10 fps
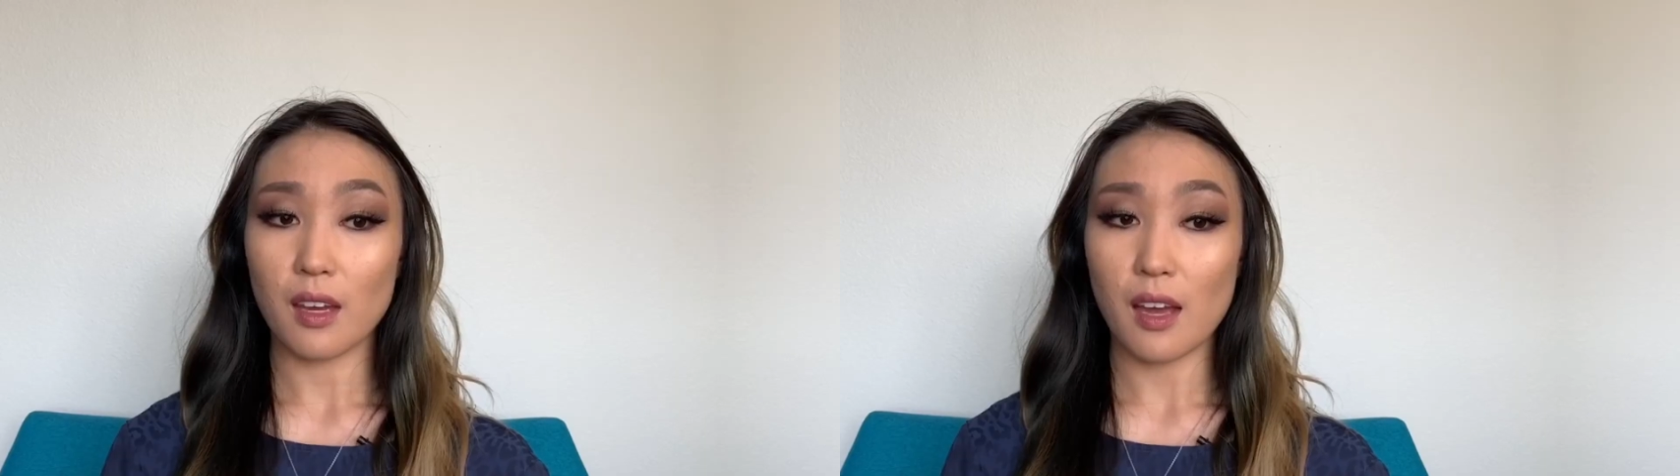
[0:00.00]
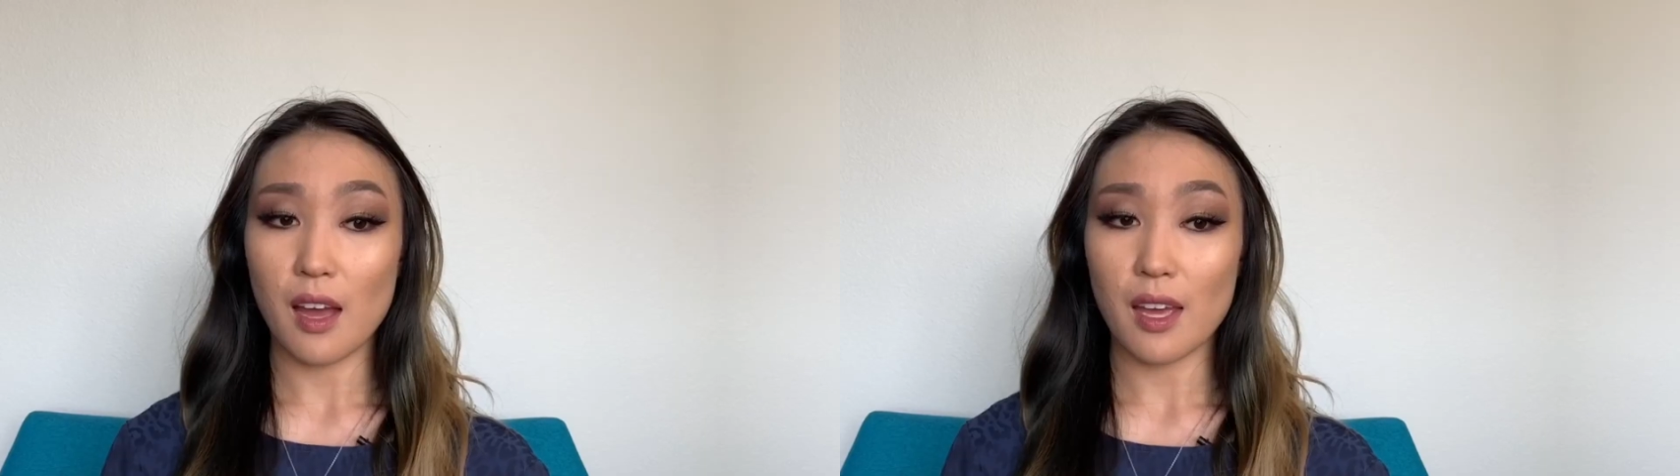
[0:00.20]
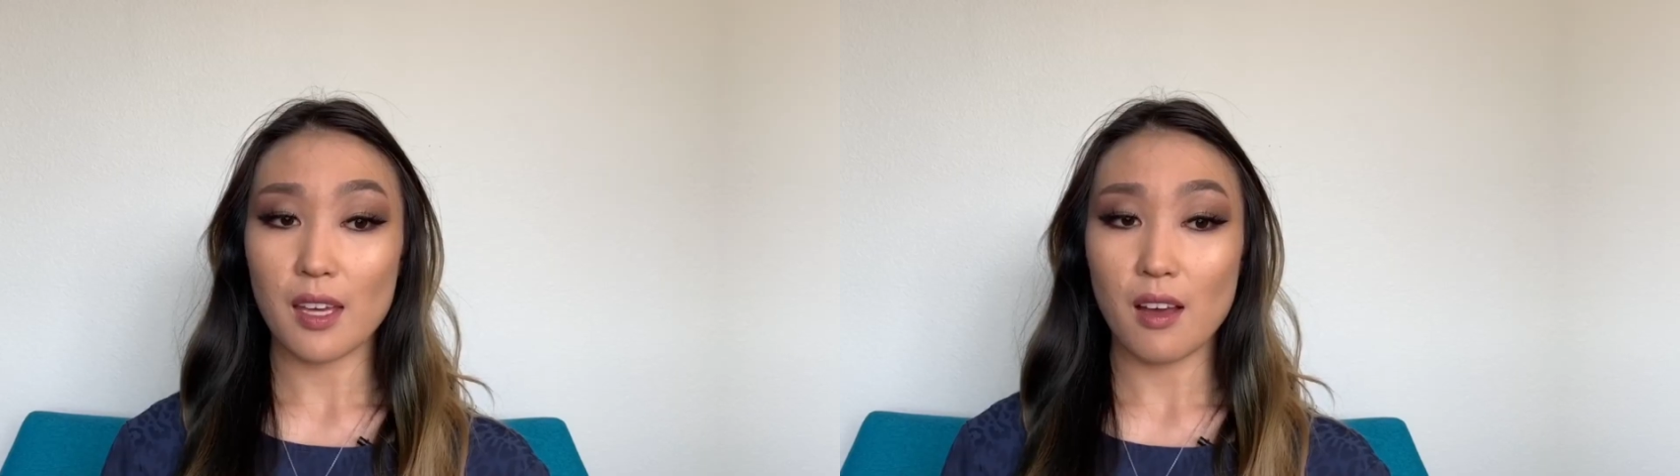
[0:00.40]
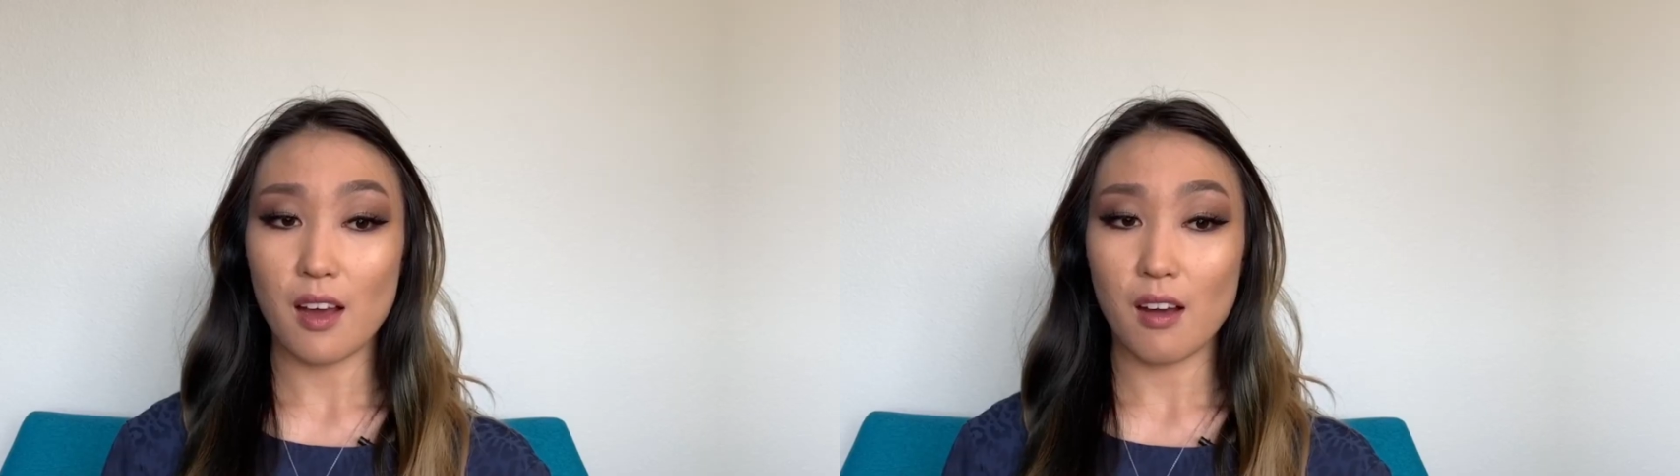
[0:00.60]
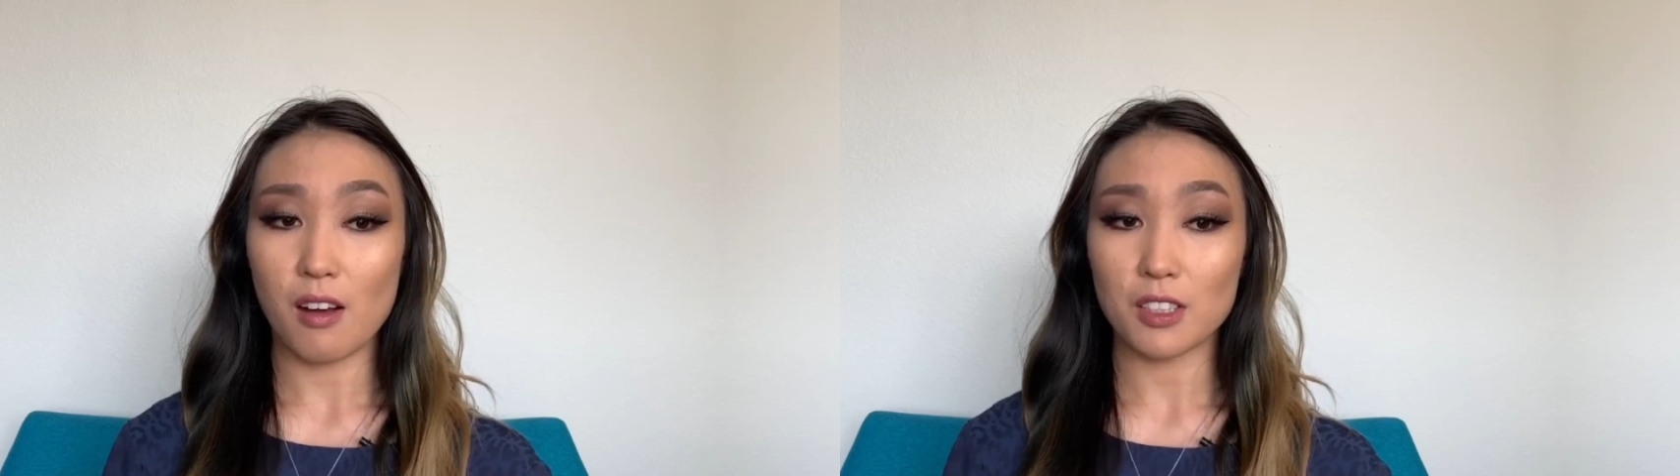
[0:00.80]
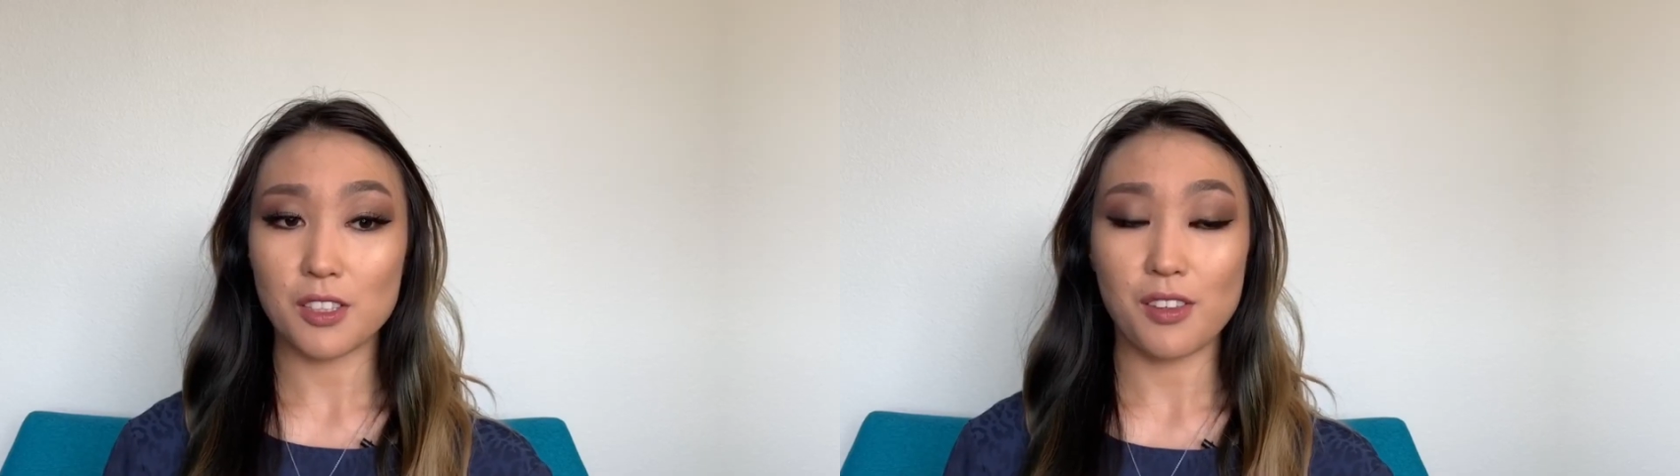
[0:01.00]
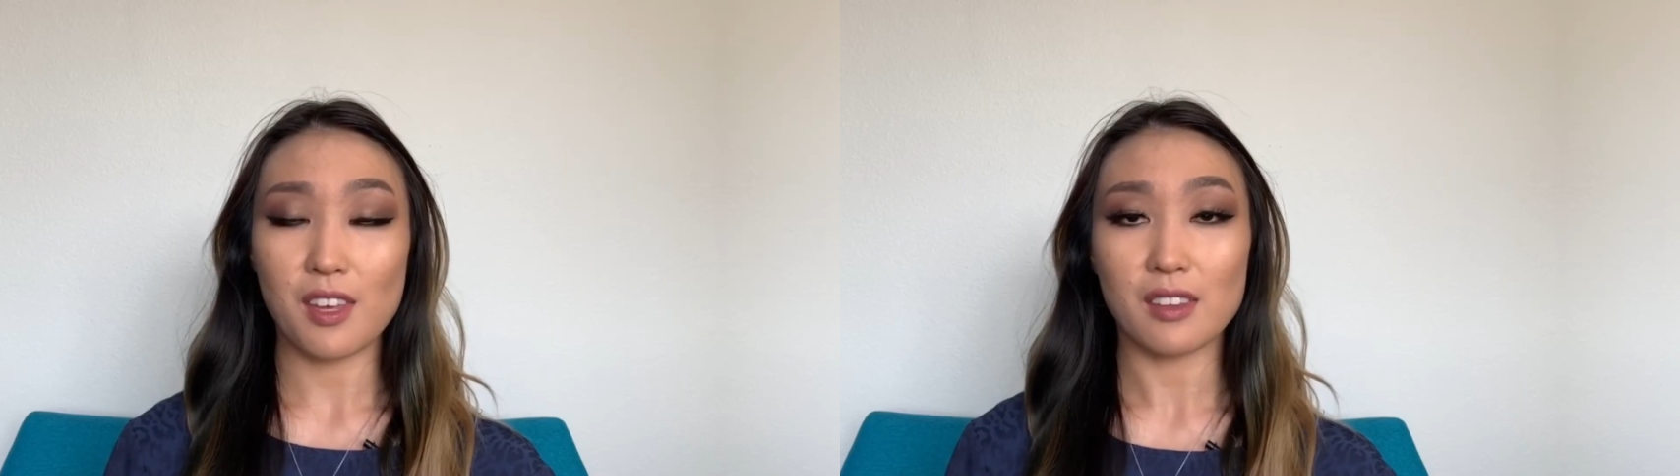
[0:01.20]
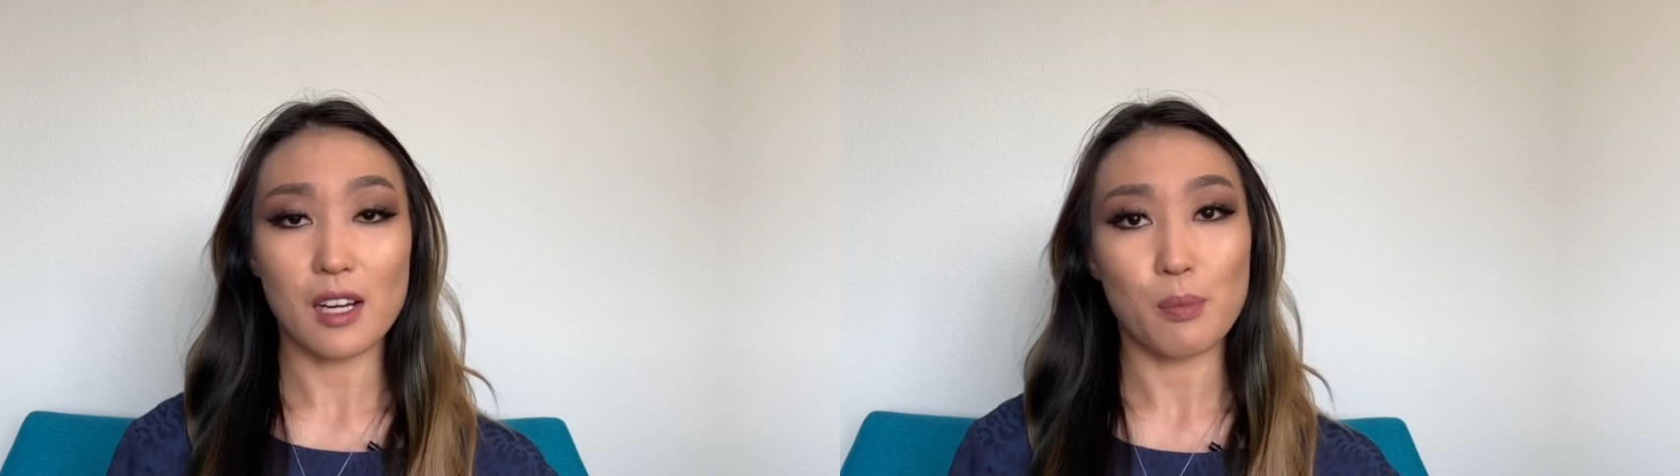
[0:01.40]
I also
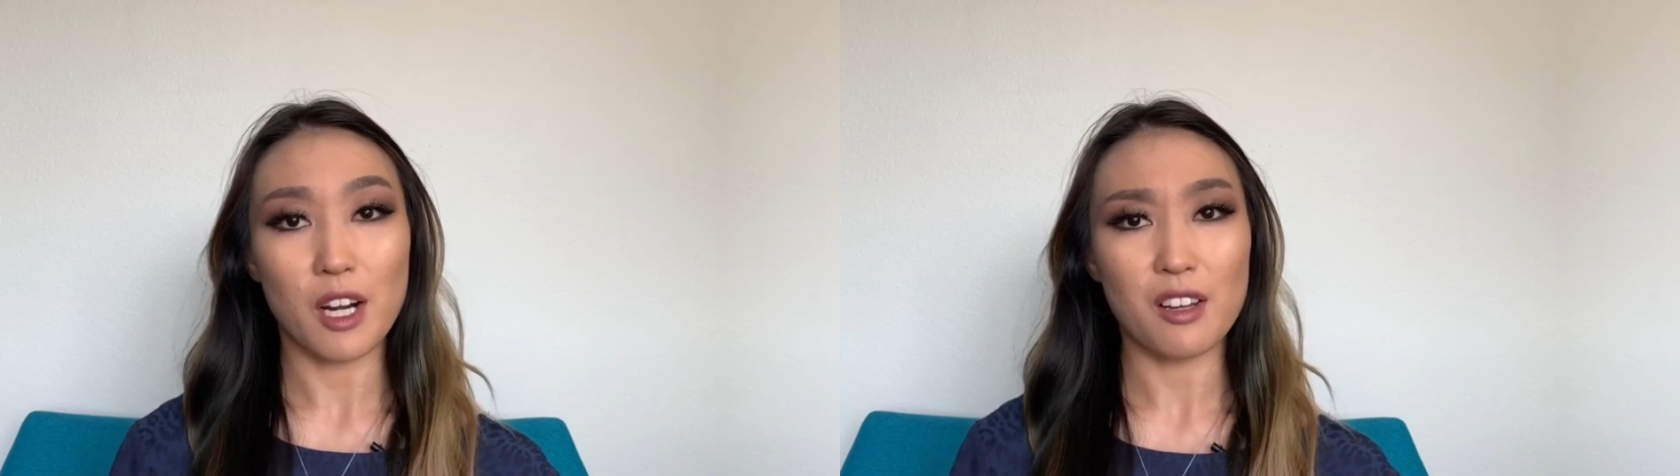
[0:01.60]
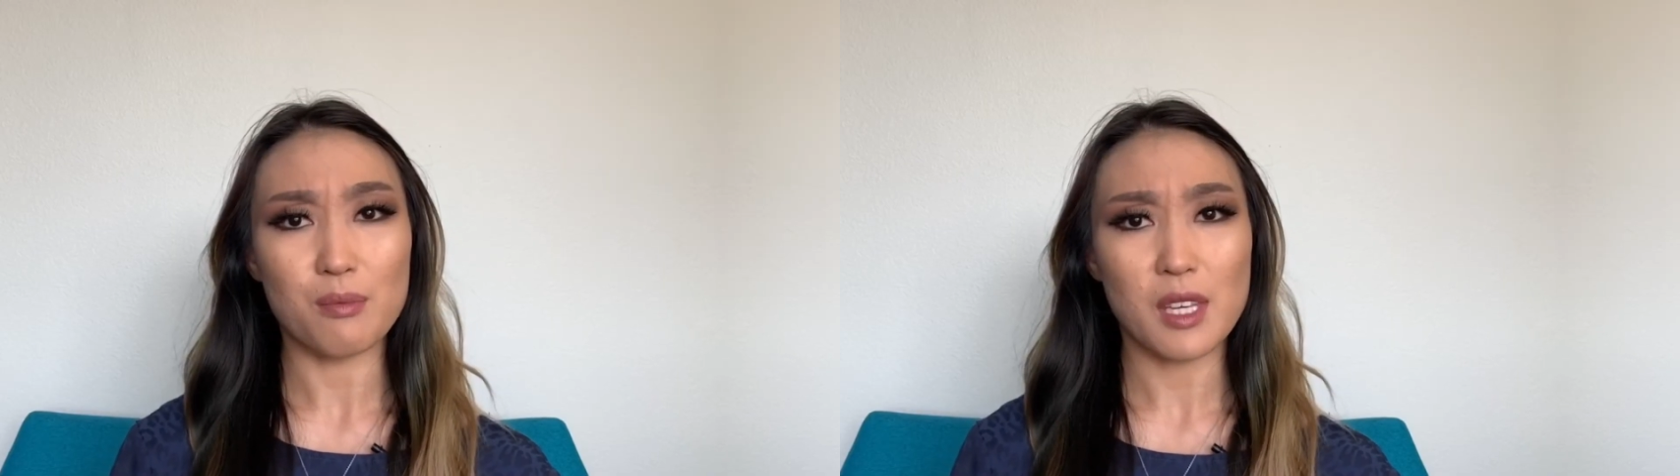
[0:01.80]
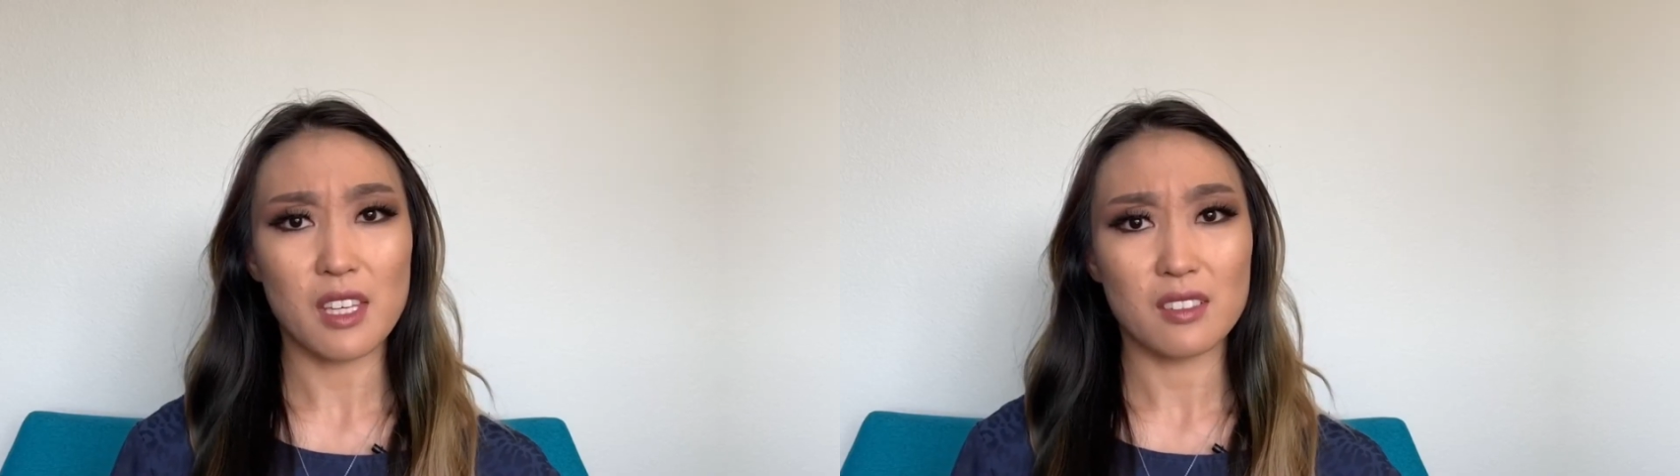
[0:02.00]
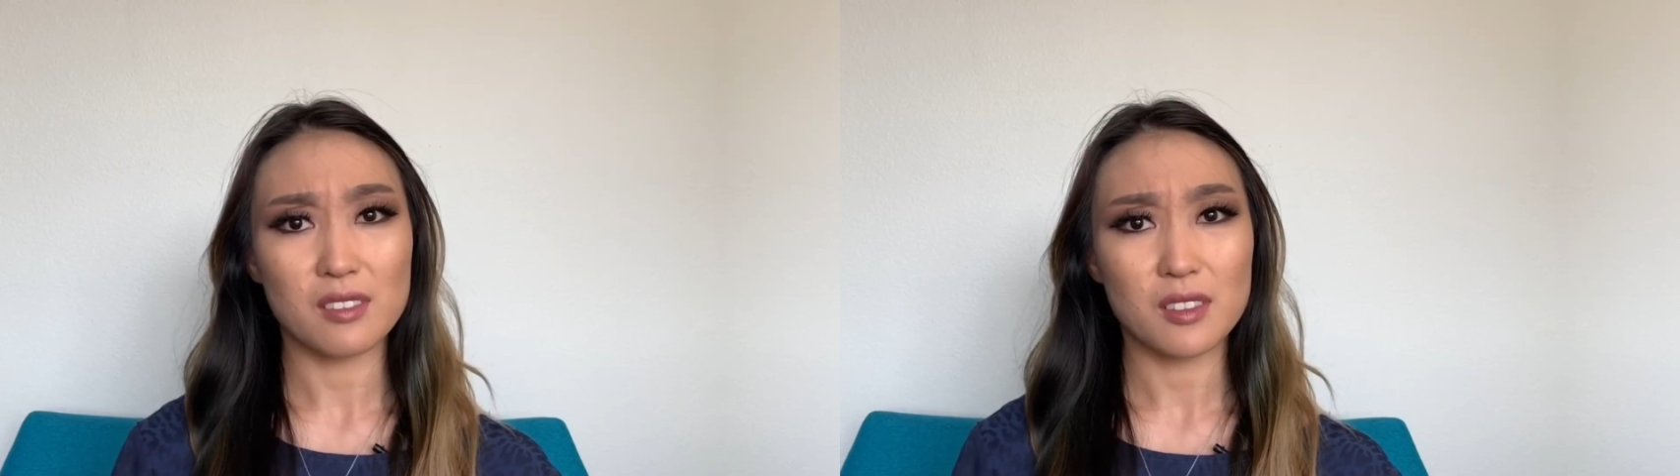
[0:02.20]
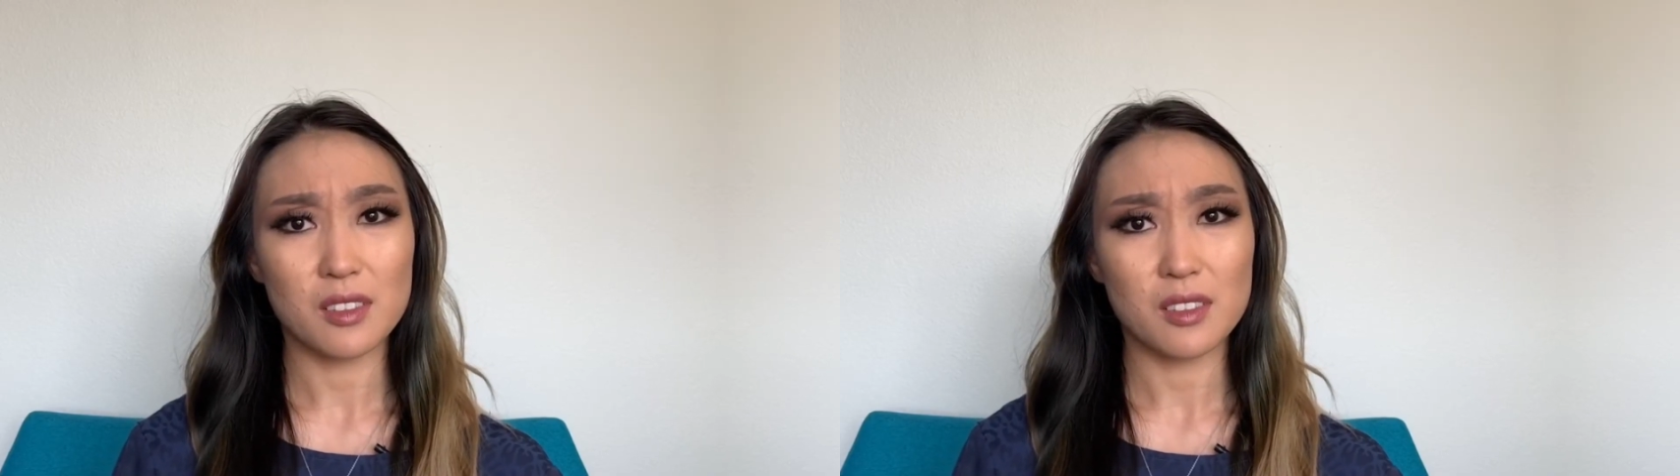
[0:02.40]
think that a part of me